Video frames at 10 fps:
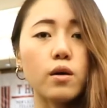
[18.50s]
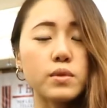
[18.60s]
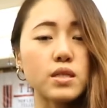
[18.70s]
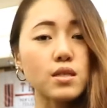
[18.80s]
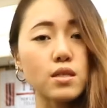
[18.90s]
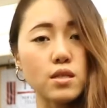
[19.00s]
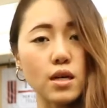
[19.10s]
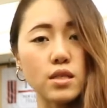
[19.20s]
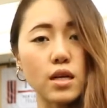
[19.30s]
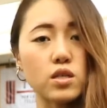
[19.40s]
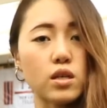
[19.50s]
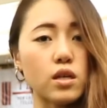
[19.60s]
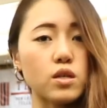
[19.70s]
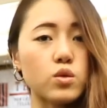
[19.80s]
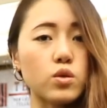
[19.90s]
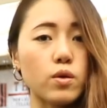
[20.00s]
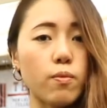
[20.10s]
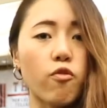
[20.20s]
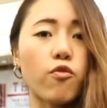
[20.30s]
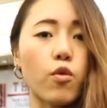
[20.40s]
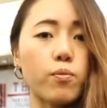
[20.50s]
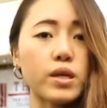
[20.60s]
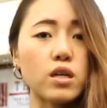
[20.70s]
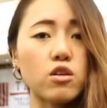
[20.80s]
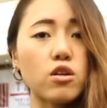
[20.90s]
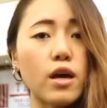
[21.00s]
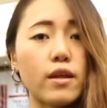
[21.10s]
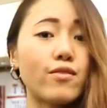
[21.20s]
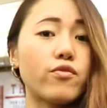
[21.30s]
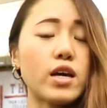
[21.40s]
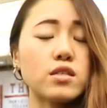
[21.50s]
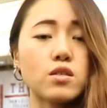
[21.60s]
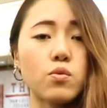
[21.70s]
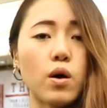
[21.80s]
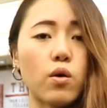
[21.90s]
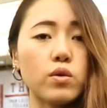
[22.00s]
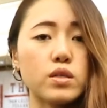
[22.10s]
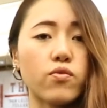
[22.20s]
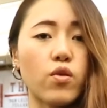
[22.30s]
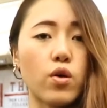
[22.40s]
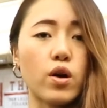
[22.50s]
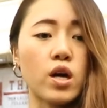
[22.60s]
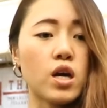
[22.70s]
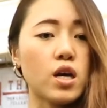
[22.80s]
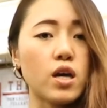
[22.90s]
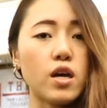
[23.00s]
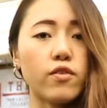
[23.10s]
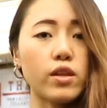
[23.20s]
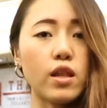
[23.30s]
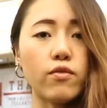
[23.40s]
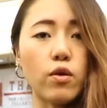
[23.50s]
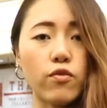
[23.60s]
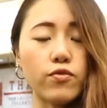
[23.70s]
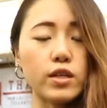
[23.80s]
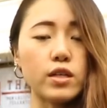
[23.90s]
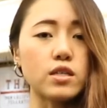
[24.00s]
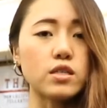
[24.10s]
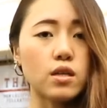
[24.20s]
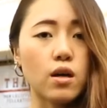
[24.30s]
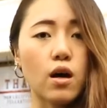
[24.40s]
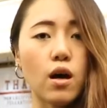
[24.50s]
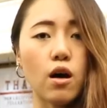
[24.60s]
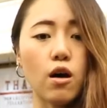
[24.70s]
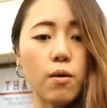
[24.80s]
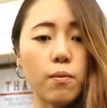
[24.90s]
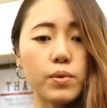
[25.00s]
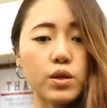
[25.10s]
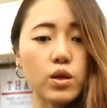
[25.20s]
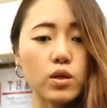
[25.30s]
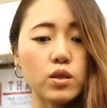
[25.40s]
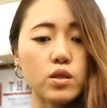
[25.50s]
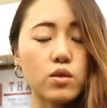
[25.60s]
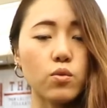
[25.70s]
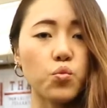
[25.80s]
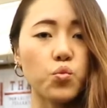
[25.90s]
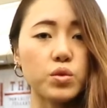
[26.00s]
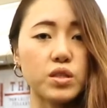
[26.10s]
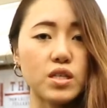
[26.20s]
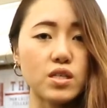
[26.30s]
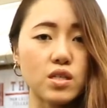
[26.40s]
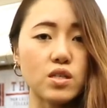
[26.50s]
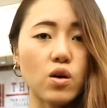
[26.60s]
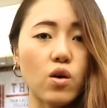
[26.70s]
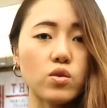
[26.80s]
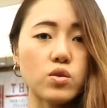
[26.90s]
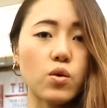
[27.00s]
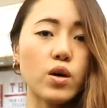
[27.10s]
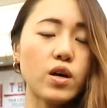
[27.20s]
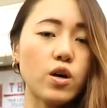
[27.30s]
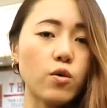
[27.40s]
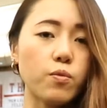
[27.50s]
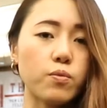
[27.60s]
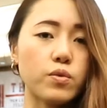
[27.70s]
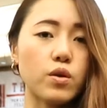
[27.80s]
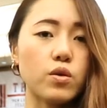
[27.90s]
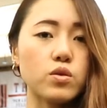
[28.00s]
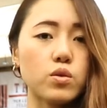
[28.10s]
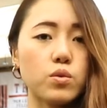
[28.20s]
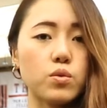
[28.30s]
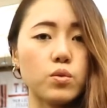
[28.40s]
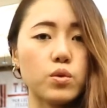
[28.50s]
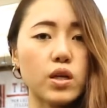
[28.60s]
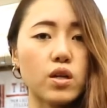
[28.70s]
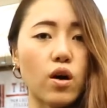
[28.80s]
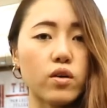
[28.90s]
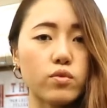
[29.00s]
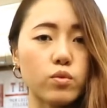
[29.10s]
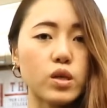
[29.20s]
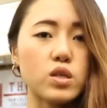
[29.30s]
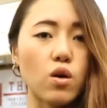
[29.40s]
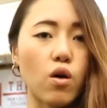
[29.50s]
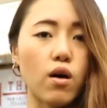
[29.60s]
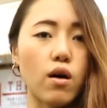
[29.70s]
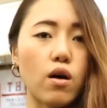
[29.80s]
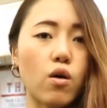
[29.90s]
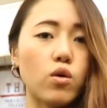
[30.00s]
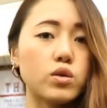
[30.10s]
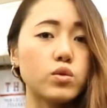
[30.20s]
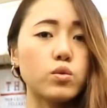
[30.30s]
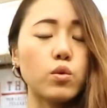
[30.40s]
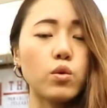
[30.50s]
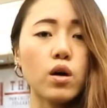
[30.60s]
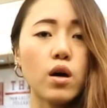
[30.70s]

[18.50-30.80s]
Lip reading: This exercise is actually suitable for beginner and advanced as well. It's for every level of fitness because this is also help those who cannot reach or do